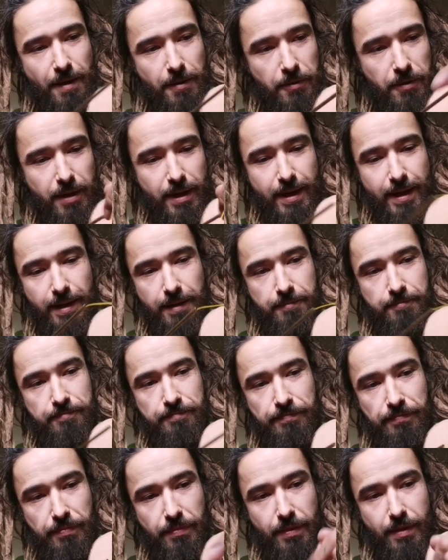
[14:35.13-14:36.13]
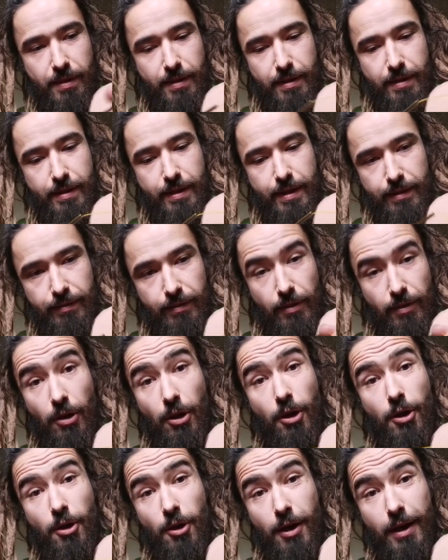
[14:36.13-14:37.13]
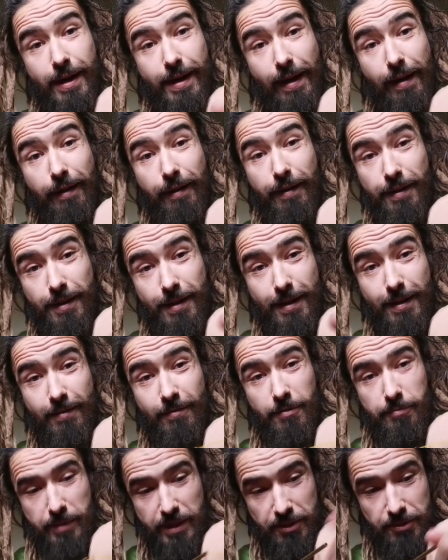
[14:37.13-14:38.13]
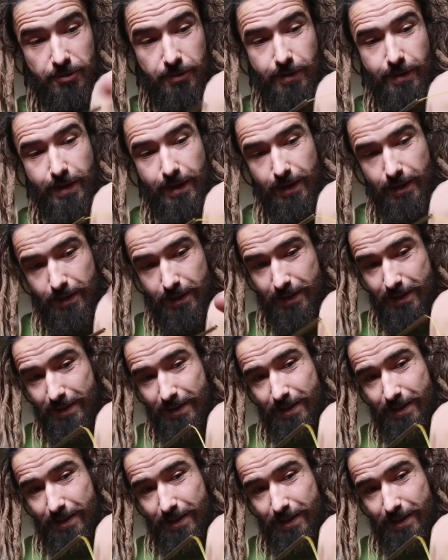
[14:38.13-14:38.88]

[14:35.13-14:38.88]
okay that's a long line did I ever mention that